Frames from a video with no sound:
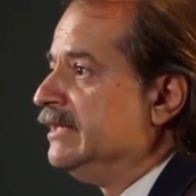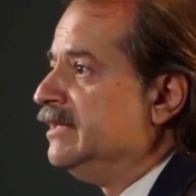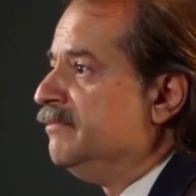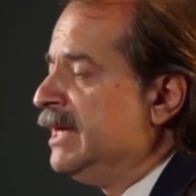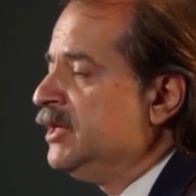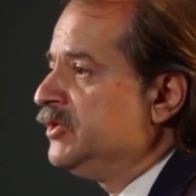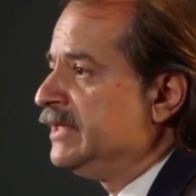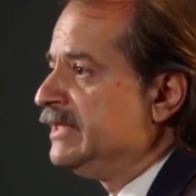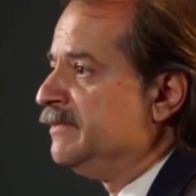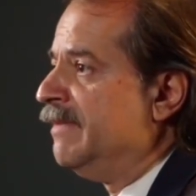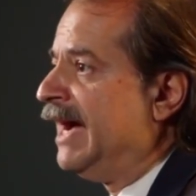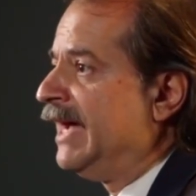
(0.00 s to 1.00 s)

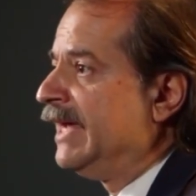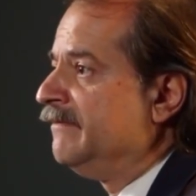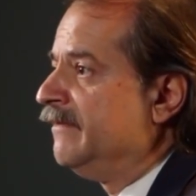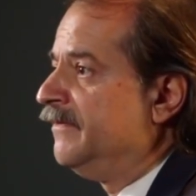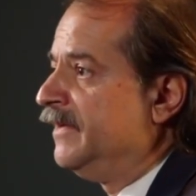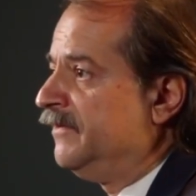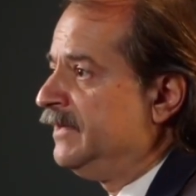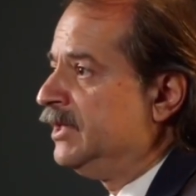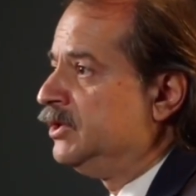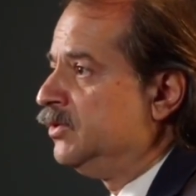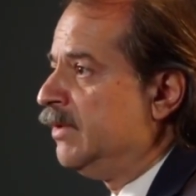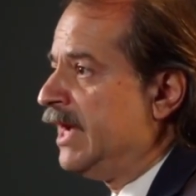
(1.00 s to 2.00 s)
diminishes by 50
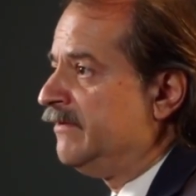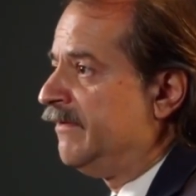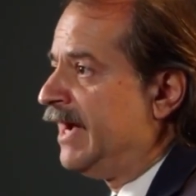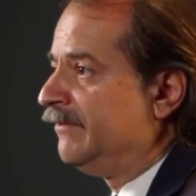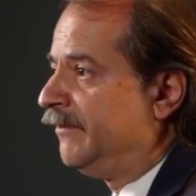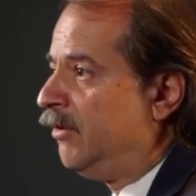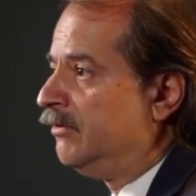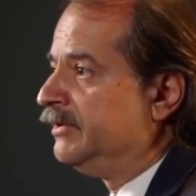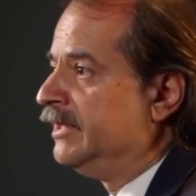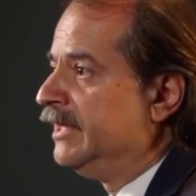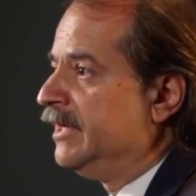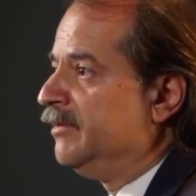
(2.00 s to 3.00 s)
to 85-fold